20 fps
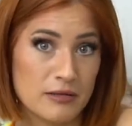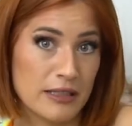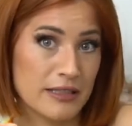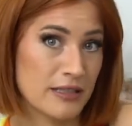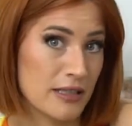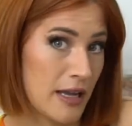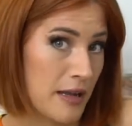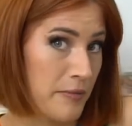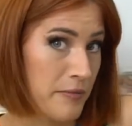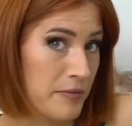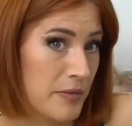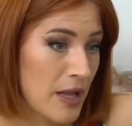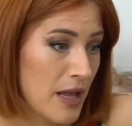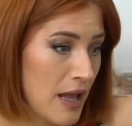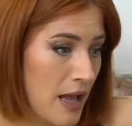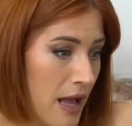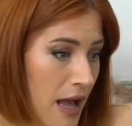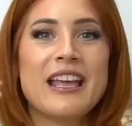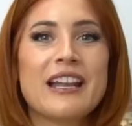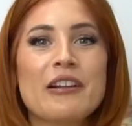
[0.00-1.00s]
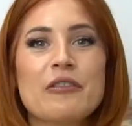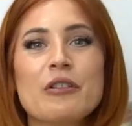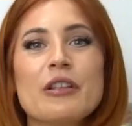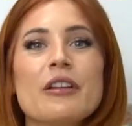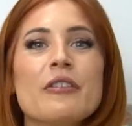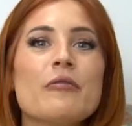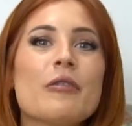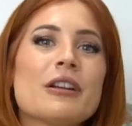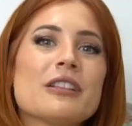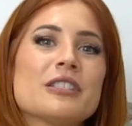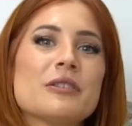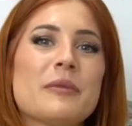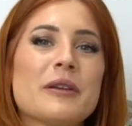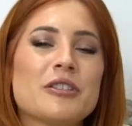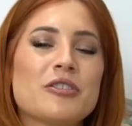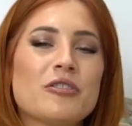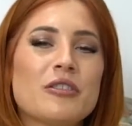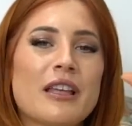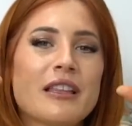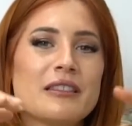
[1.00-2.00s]
less time. And I really wanted to make
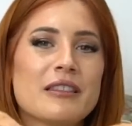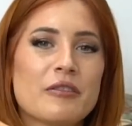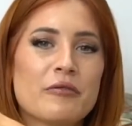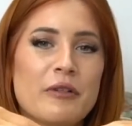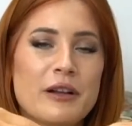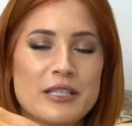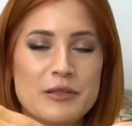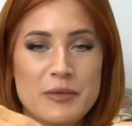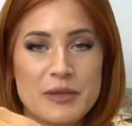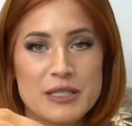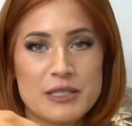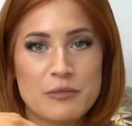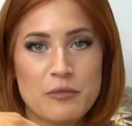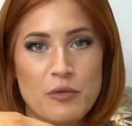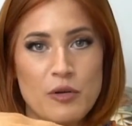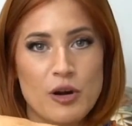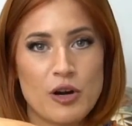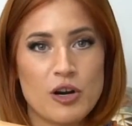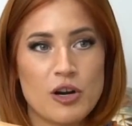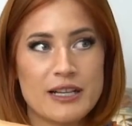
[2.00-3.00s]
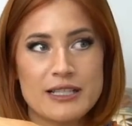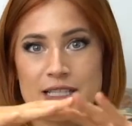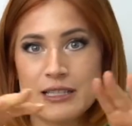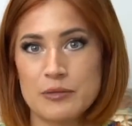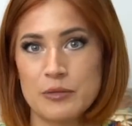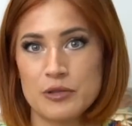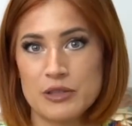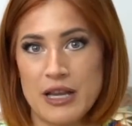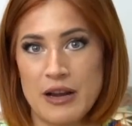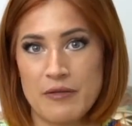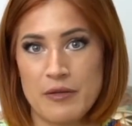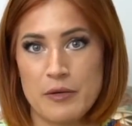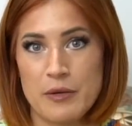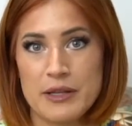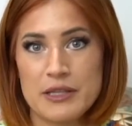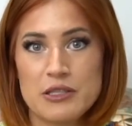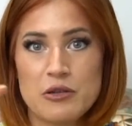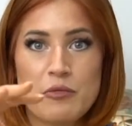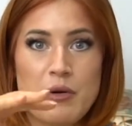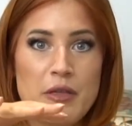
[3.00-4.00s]
sure that the recipes were accessible to
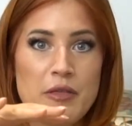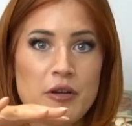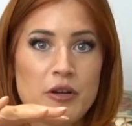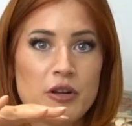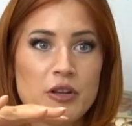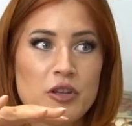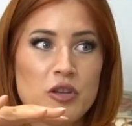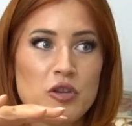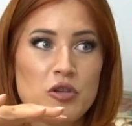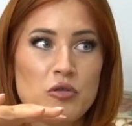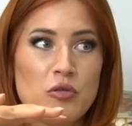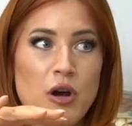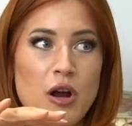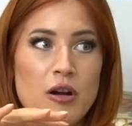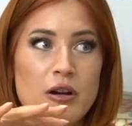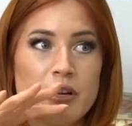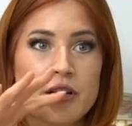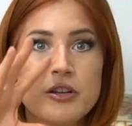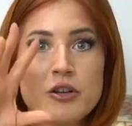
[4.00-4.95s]
everyone. So whether you are a